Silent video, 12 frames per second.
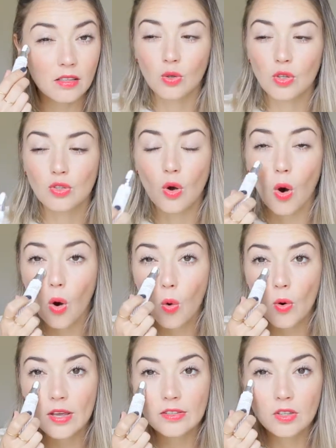so it's
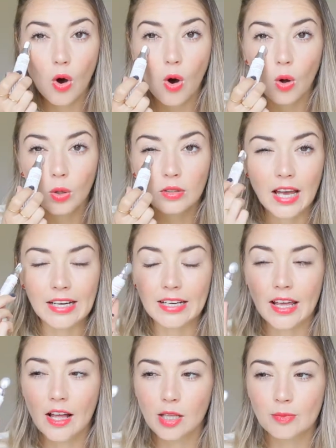always cold and
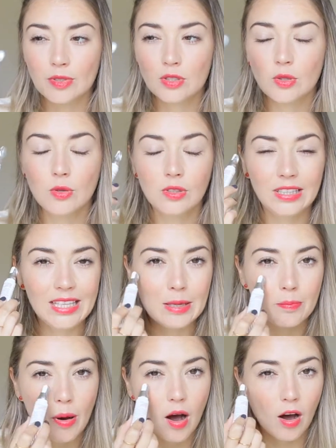it helps to
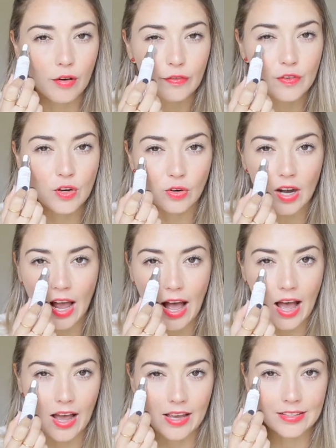depuff your
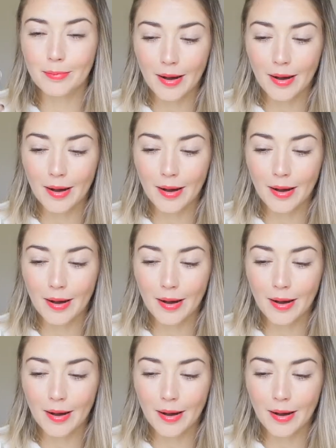eyes.